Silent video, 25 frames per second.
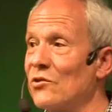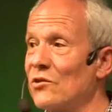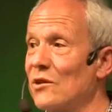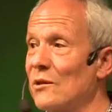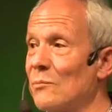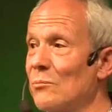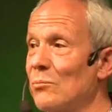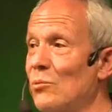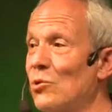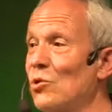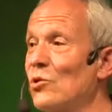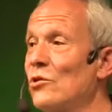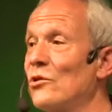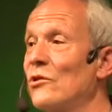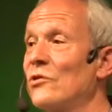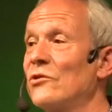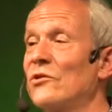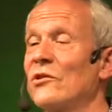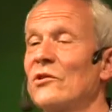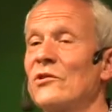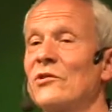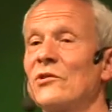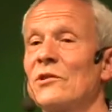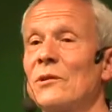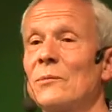computer
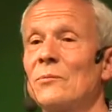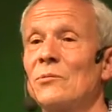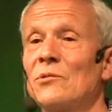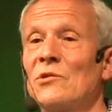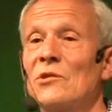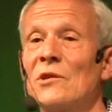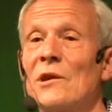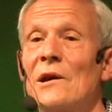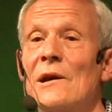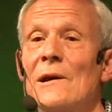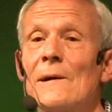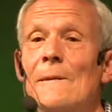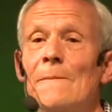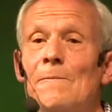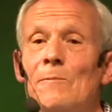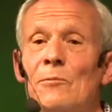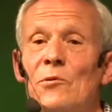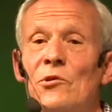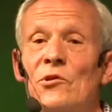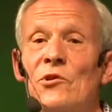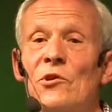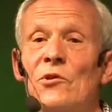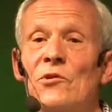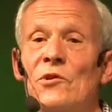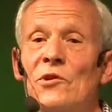systems
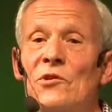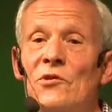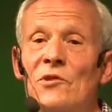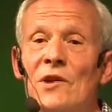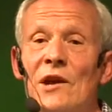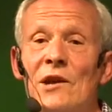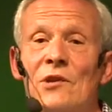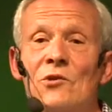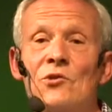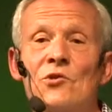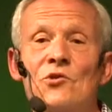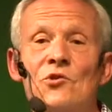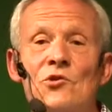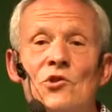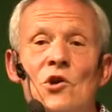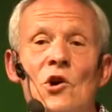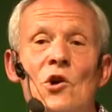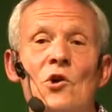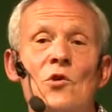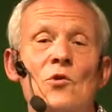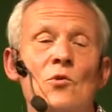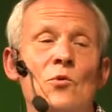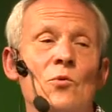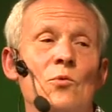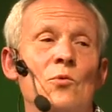so designers
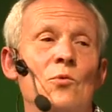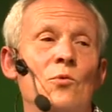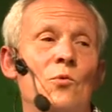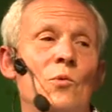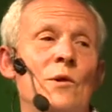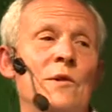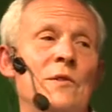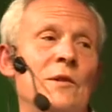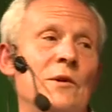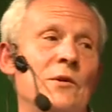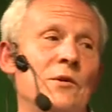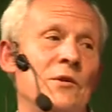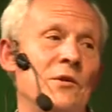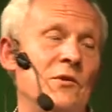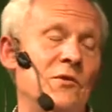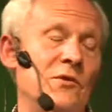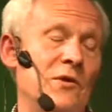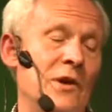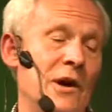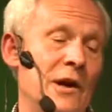know when they're designing.